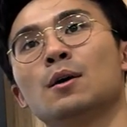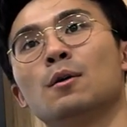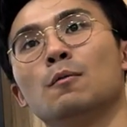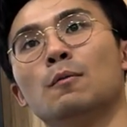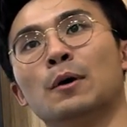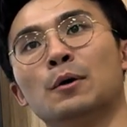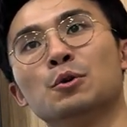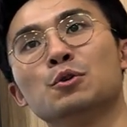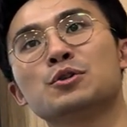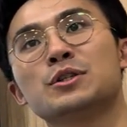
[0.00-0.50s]

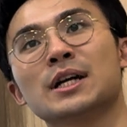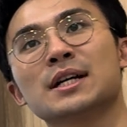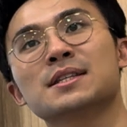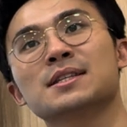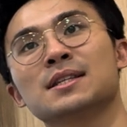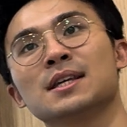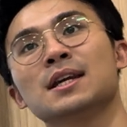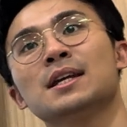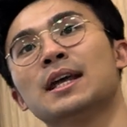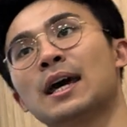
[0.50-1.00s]
Will you just
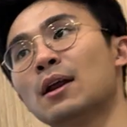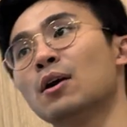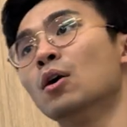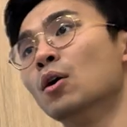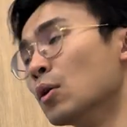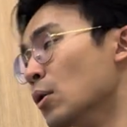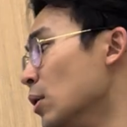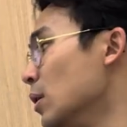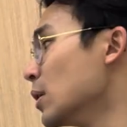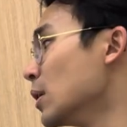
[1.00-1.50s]
say that,
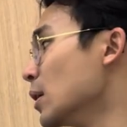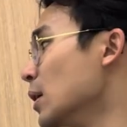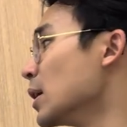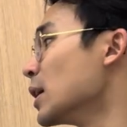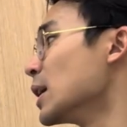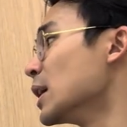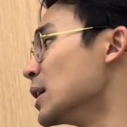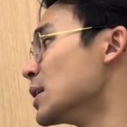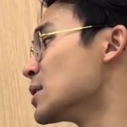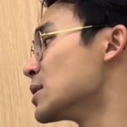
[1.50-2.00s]
oh,
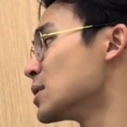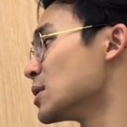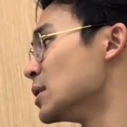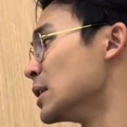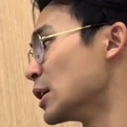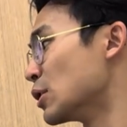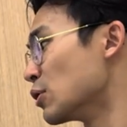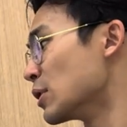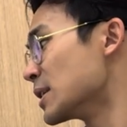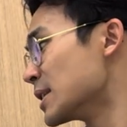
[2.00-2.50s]
it's
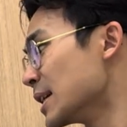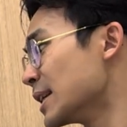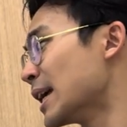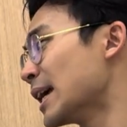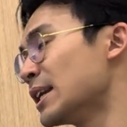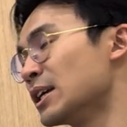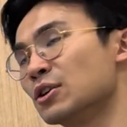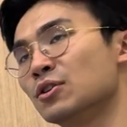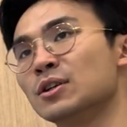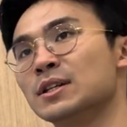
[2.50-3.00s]
decreasing
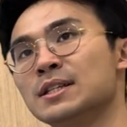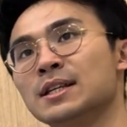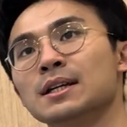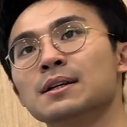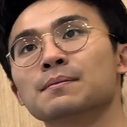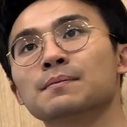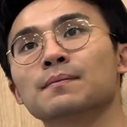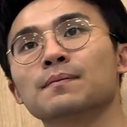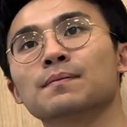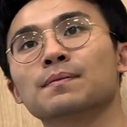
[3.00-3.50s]
then
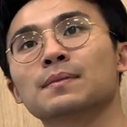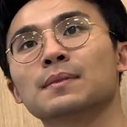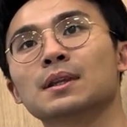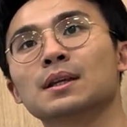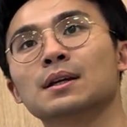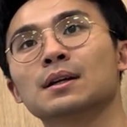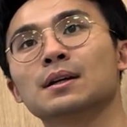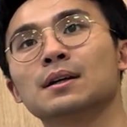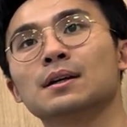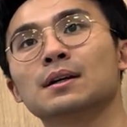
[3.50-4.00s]
increasing?
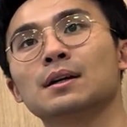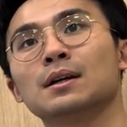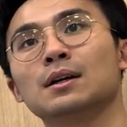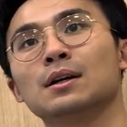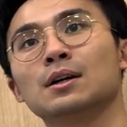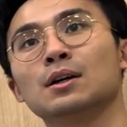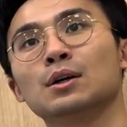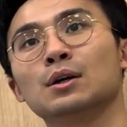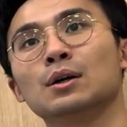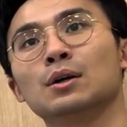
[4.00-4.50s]

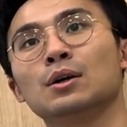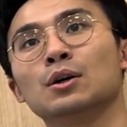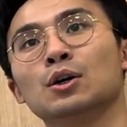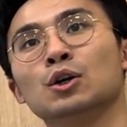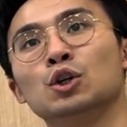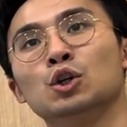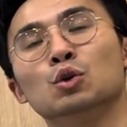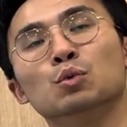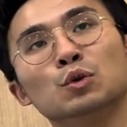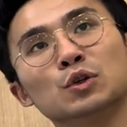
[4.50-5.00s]

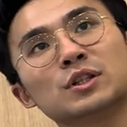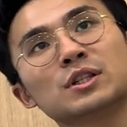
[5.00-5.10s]
You